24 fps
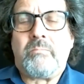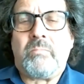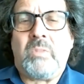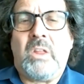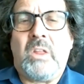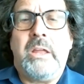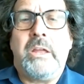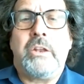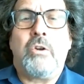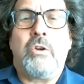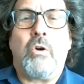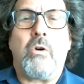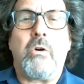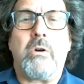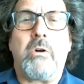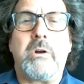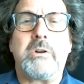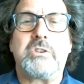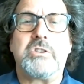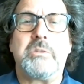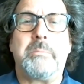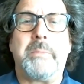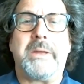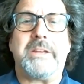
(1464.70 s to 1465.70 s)
in
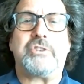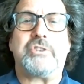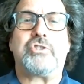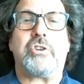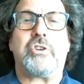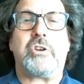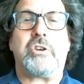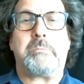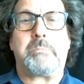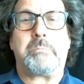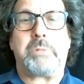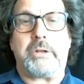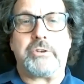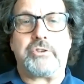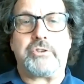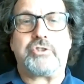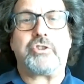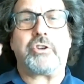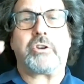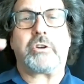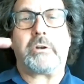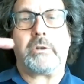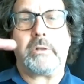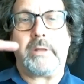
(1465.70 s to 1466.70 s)
order to make sure your blood
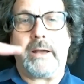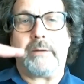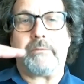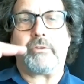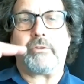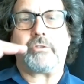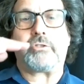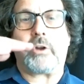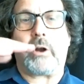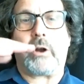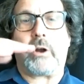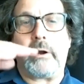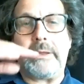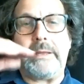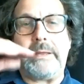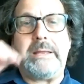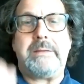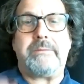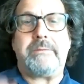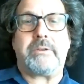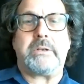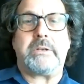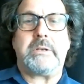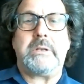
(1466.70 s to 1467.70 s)
sugar levels are
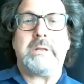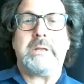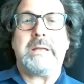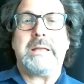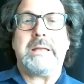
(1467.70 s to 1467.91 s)
even.